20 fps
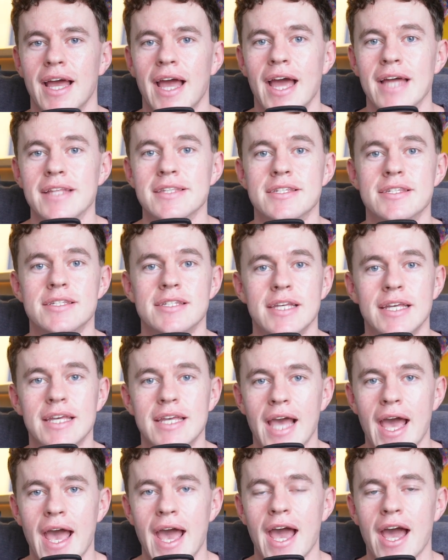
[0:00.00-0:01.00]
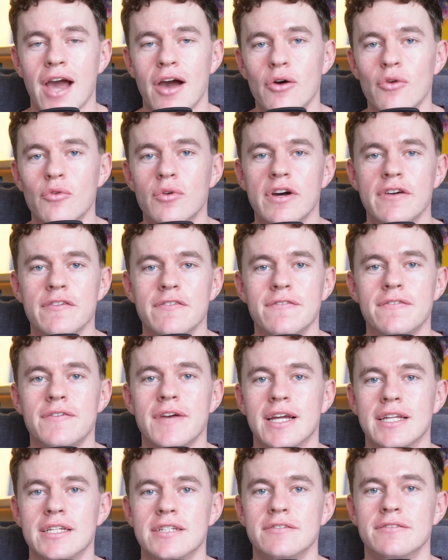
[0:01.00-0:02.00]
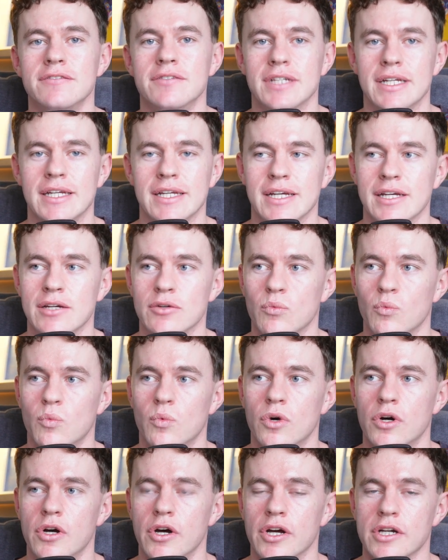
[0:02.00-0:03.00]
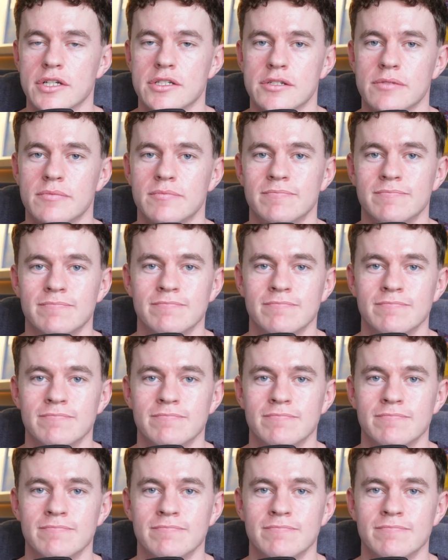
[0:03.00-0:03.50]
and see how effectively it works